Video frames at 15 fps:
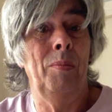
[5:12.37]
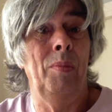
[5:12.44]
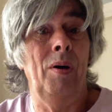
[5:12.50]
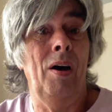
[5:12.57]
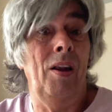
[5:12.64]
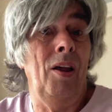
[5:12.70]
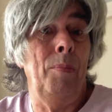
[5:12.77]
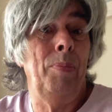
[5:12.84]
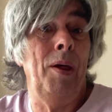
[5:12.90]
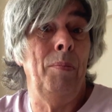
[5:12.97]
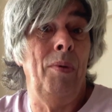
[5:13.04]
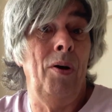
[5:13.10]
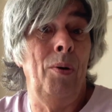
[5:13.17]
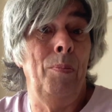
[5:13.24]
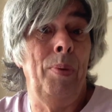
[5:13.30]
I like playing my
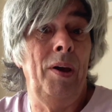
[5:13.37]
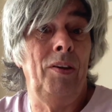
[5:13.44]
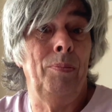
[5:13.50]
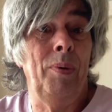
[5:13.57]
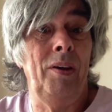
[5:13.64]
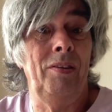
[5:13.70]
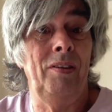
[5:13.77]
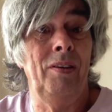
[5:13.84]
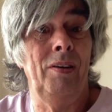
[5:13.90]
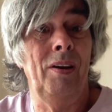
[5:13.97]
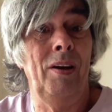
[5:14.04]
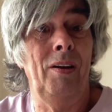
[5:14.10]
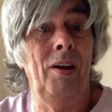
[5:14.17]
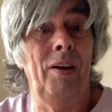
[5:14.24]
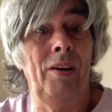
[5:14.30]
own bass plays, and
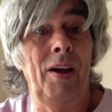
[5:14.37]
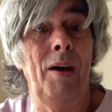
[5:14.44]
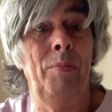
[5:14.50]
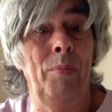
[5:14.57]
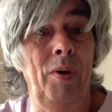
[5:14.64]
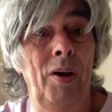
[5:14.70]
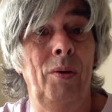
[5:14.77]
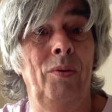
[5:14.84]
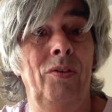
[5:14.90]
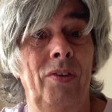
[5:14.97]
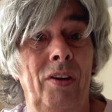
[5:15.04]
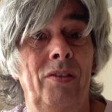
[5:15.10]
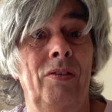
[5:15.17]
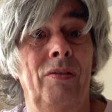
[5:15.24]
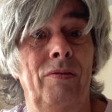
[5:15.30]
I like having my own
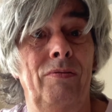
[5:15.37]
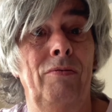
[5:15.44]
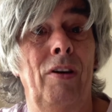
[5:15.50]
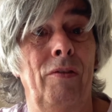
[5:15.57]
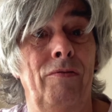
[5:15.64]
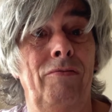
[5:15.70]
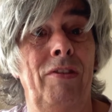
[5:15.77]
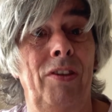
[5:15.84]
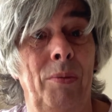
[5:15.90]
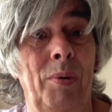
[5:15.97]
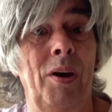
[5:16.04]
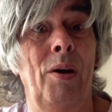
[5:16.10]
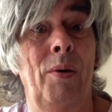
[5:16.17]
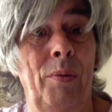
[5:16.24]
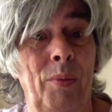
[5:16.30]
sets of rhythm
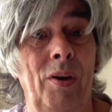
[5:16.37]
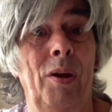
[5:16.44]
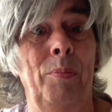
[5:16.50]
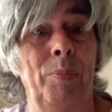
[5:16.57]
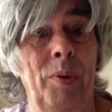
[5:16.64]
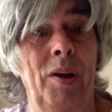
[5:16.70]
going on.